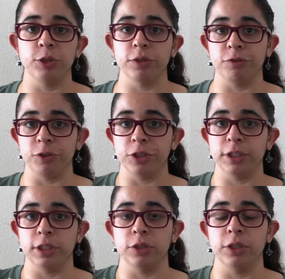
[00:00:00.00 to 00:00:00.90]
joint
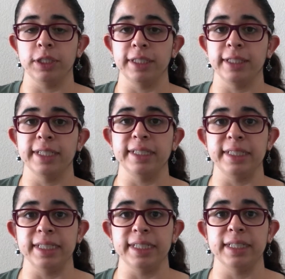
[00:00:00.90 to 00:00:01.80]
first is so you get an
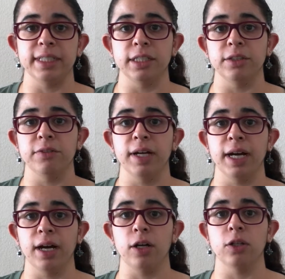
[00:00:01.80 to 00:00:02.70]
idea of
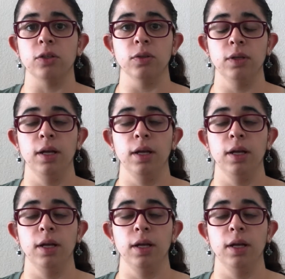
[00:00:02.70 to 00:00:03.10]
how